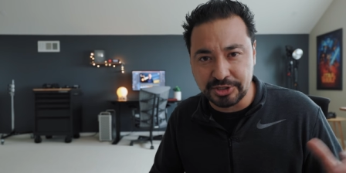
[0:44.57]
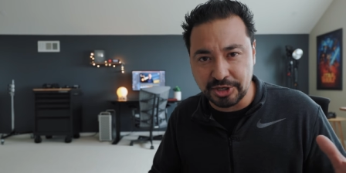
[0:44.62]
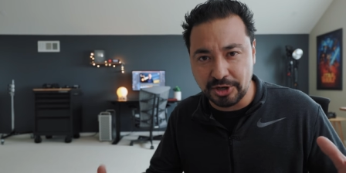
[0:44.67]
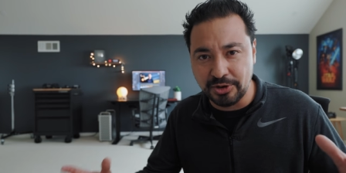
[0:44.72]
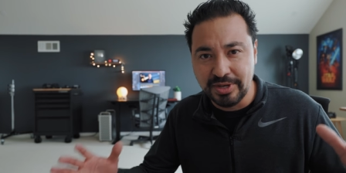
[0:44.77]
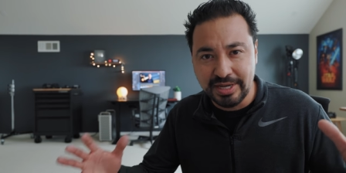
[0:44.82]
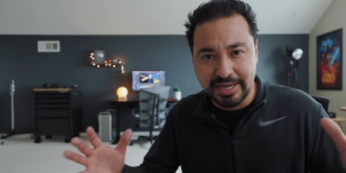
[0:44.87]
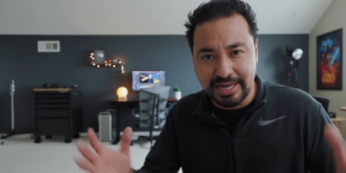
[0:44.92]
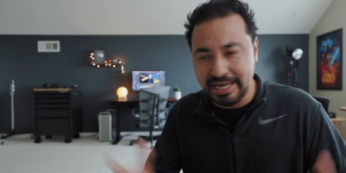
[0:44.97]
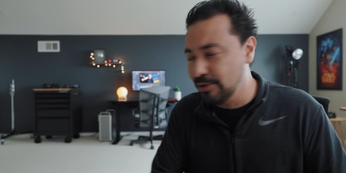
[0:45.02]

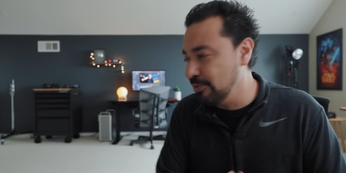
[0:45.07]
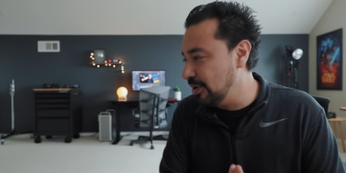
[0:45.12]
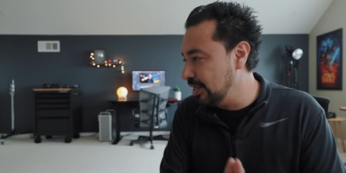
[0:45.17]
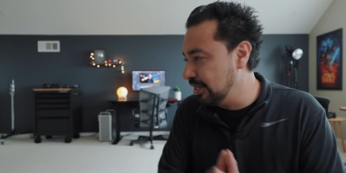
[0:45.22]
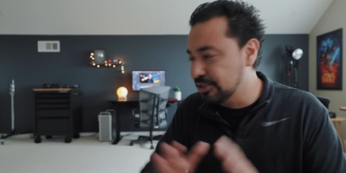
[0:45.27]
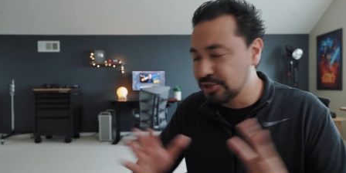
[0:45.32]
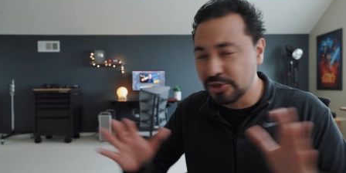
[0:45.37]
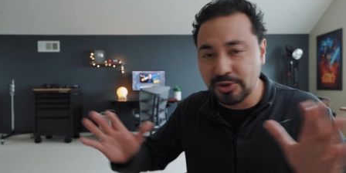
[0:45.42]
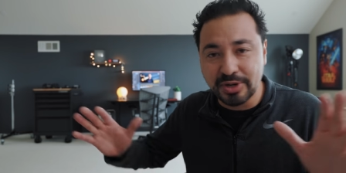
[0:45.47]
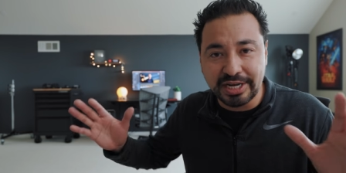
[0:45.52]
So anyway,
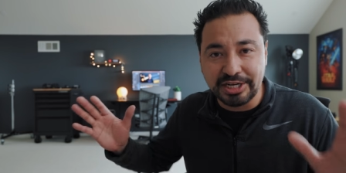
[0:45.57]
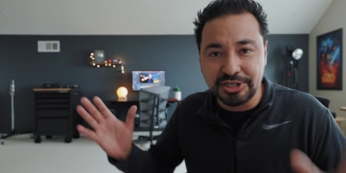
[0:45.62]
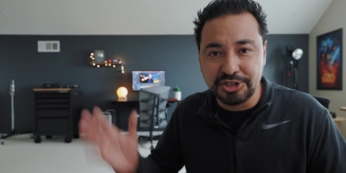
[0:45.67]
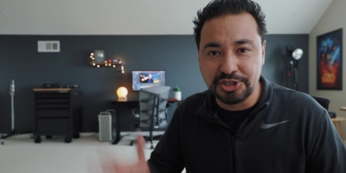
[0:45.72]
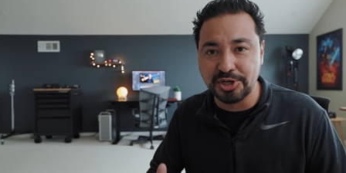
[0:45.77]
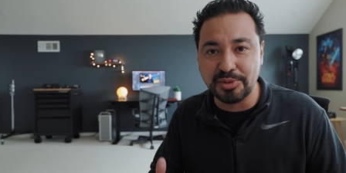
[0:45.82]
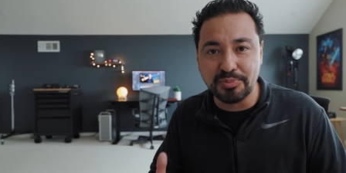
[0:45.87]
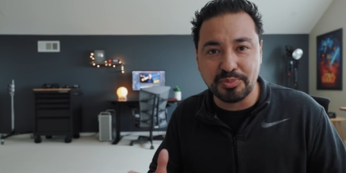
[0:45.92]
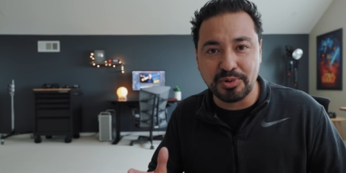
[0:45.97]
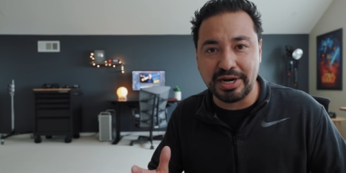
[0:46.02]
let's go ahead and
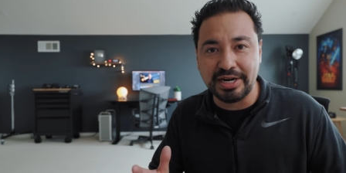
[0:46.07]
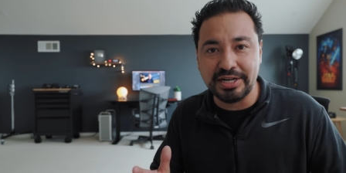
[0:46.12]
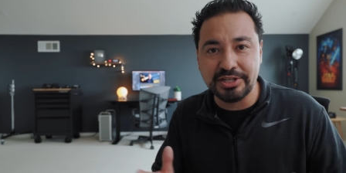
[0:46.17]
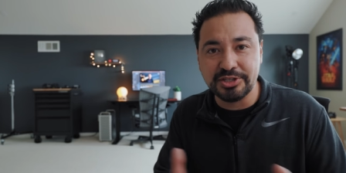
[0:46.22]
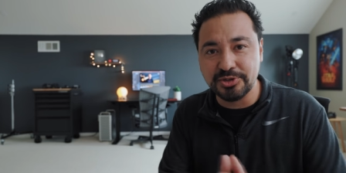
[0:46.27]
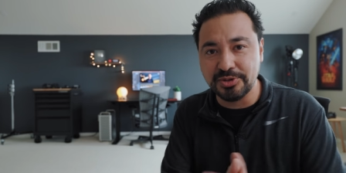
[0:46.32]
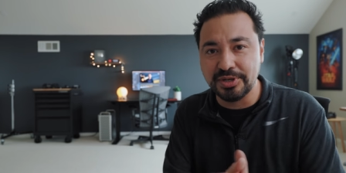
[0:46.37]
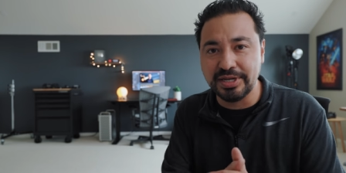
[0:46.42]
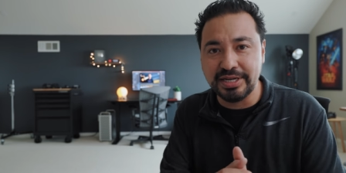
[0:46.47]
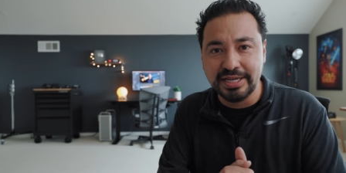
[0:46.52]
jump right
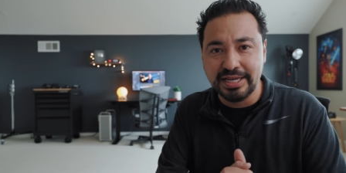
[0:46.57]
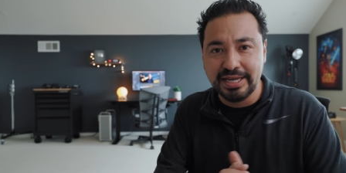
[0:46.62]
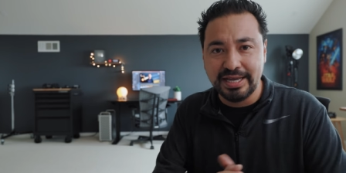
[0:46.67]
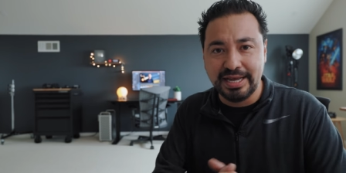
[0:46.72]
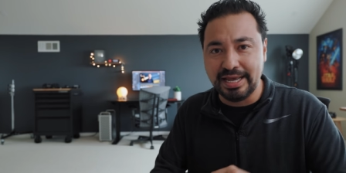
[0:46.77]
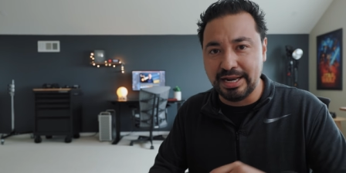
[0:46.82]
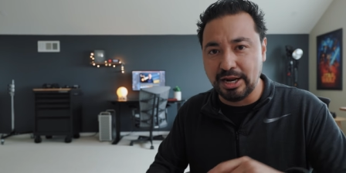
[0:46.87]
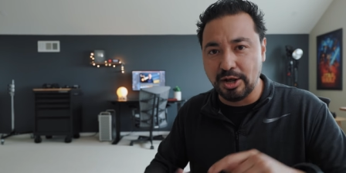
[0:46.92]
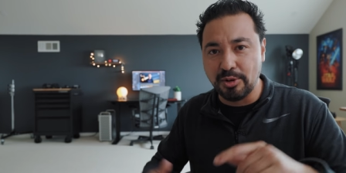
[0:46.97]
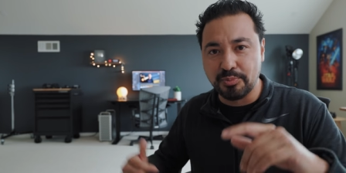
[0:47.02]
into it,
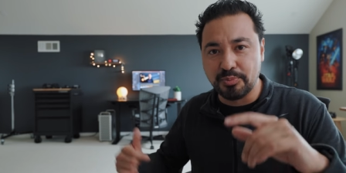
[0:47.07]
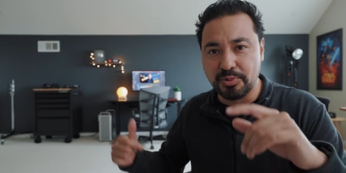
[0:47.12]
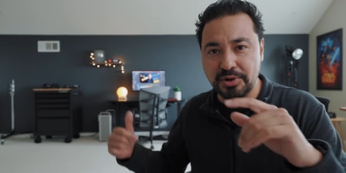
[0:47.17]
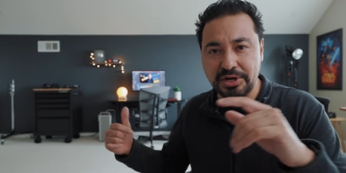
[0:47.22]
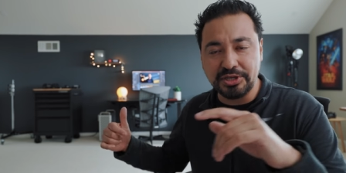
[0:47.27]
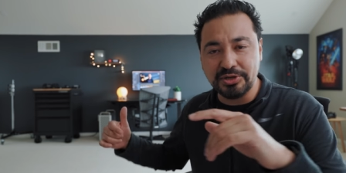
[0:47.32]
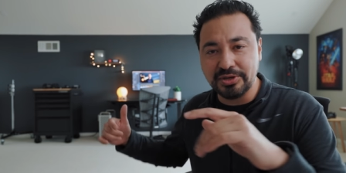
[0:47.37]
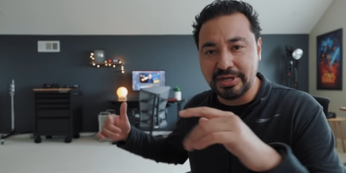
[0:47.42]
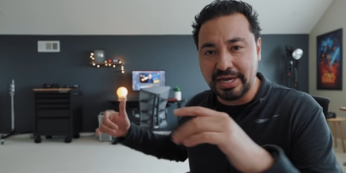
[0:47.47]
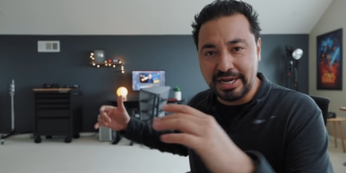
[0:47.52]
and I'll
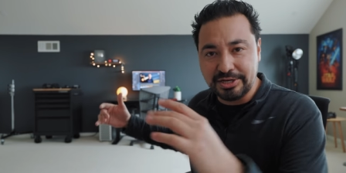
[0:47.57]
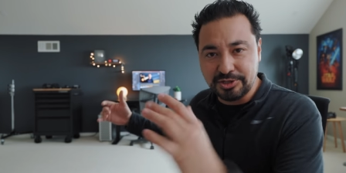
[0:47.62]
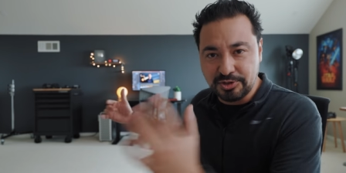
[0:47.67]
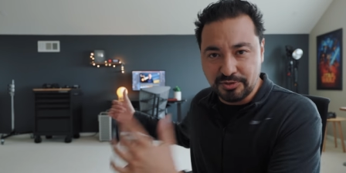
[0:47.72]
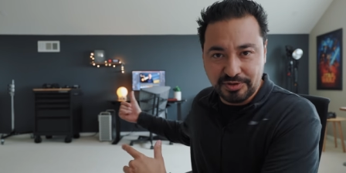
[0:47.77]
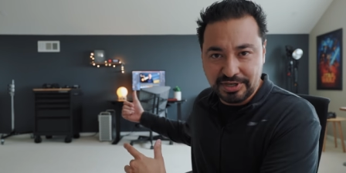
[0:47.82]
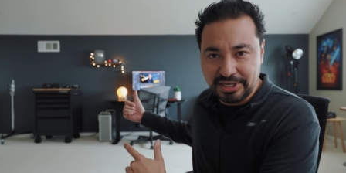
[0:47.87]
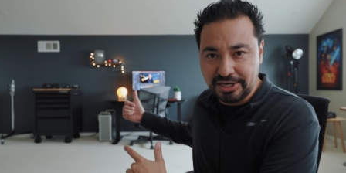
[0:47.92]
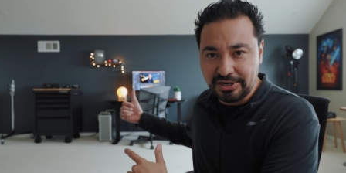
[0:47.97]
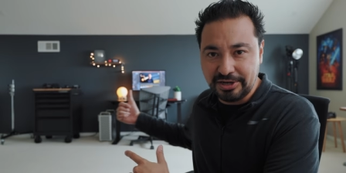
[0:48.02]
bring you guys
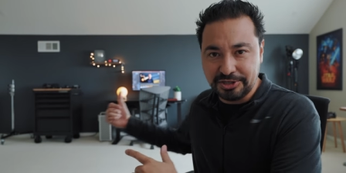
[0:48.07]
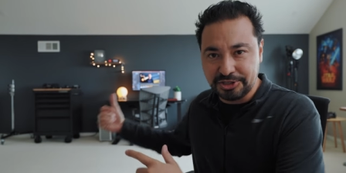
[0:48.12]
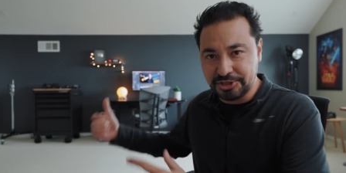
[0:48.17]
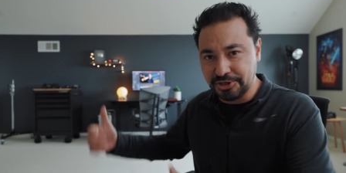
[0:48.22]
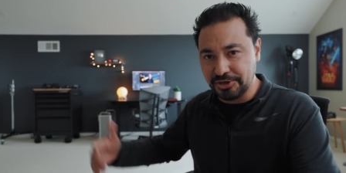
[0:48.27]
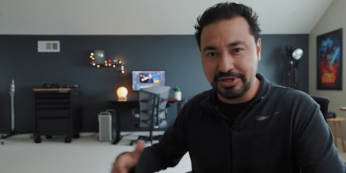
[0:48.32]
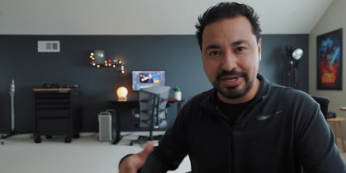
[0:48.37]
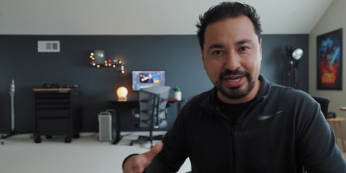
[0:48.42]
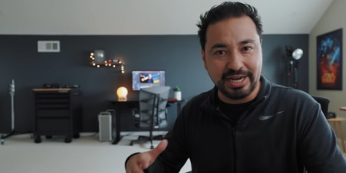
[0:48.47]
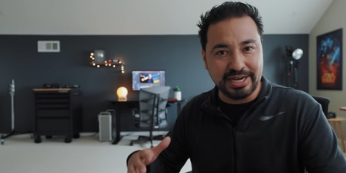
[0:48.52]
over here and
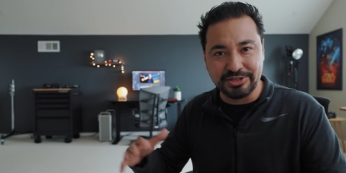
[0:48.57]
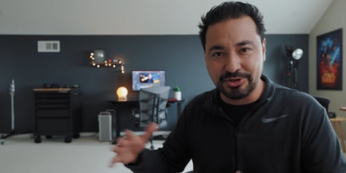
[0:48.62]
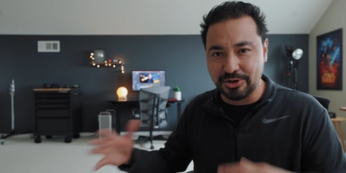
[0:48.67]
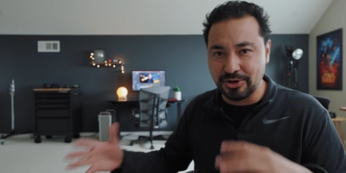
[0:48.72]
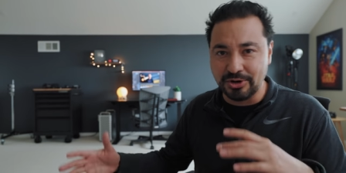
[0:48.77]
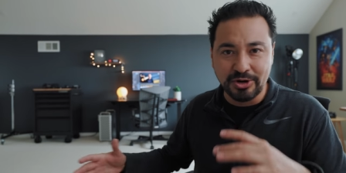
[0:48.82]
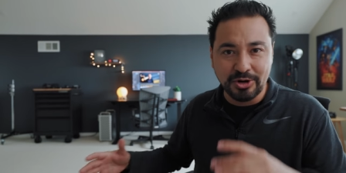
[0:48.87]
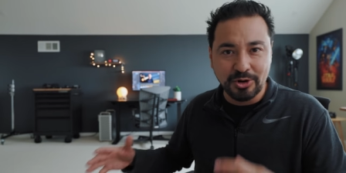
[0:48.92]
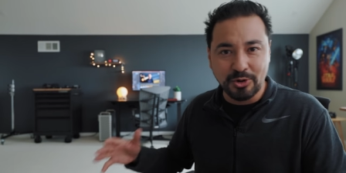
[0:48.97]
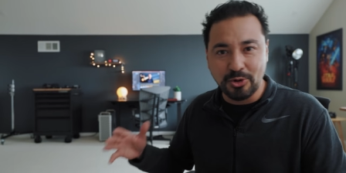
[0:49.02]
show you guys
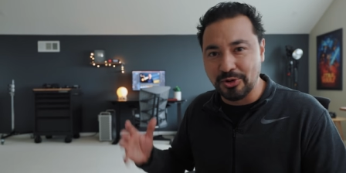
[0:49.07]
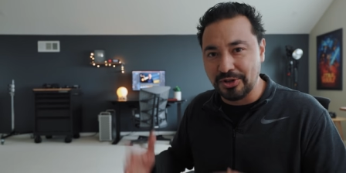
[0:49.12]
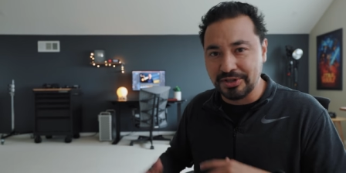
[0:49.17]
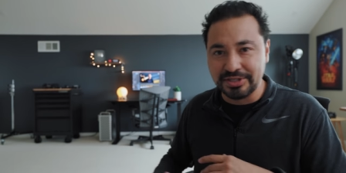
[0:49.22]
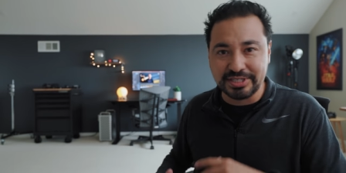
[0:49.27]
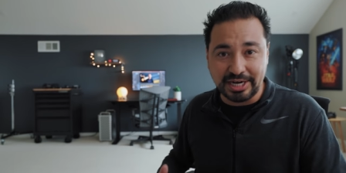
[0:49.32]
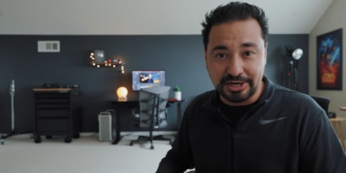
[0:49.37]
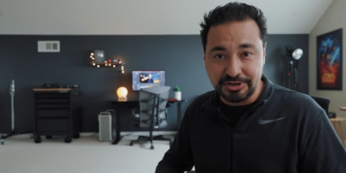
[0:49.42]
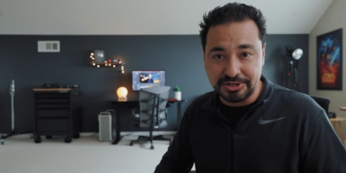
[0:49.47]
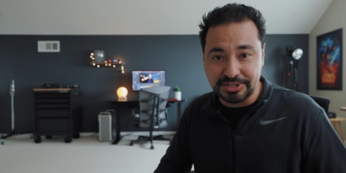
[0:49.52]
our whole
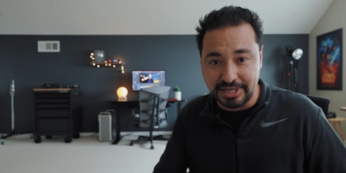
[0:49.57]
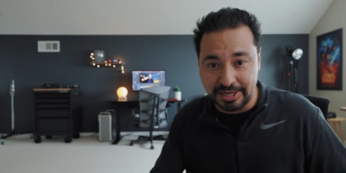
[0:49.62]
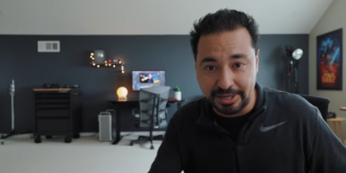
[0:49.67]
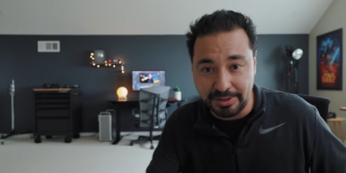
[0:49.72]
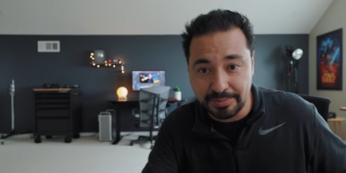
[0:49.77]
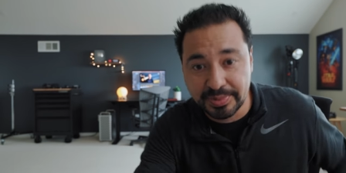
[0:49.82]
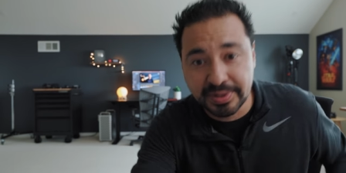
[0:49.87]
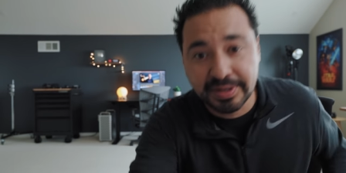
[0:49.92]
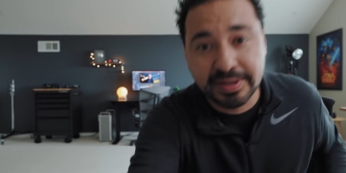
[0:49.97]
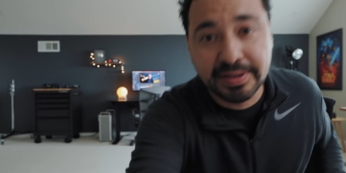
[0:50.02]
entire
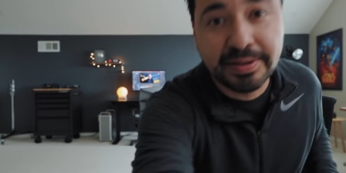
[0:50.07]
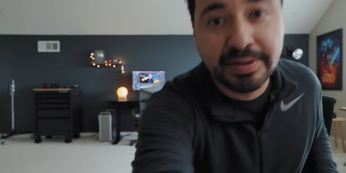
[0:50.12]
setup.